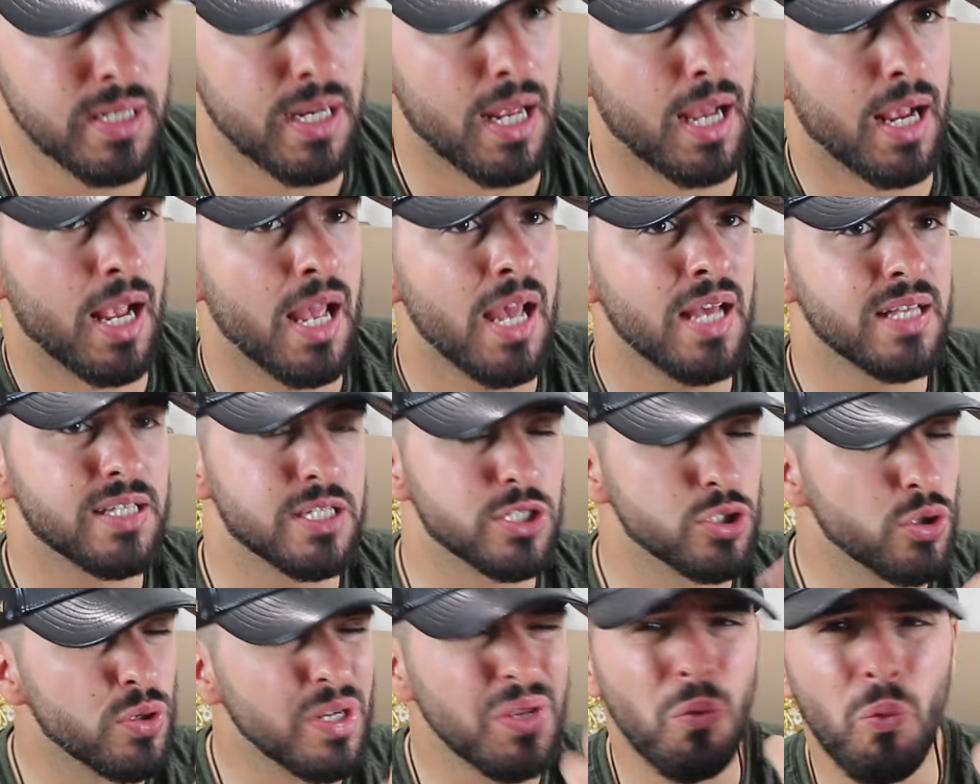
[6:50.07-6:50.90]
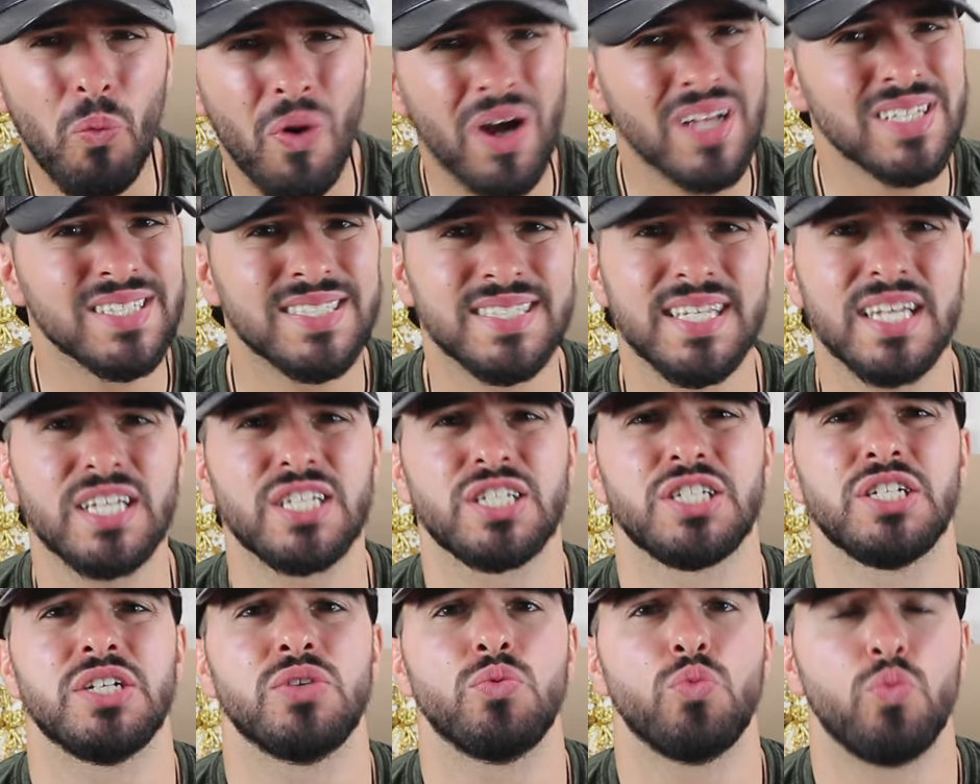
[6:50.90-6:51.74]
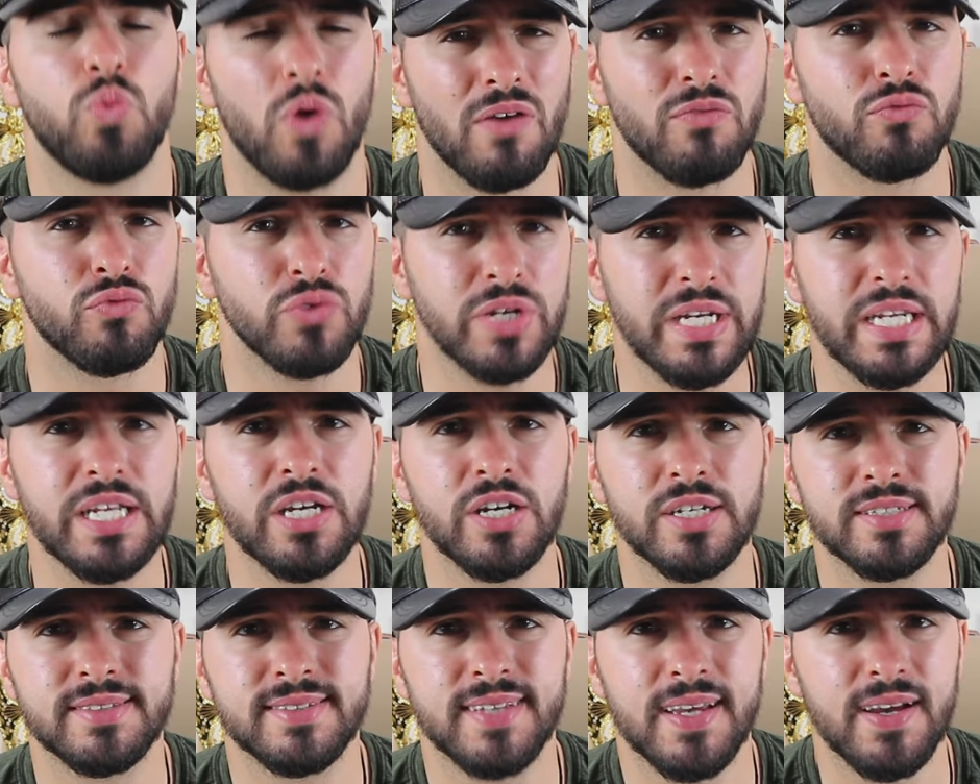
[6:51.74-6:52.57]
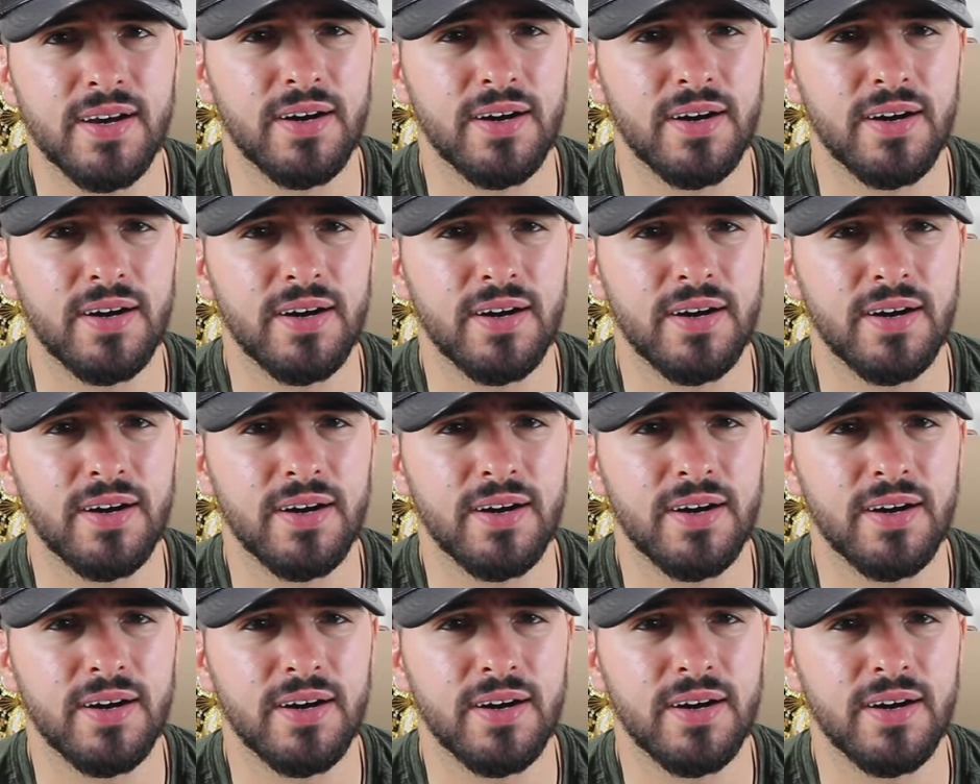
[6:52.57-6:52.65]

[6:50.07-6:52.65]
Like, there's only one section where I've really heard Tea,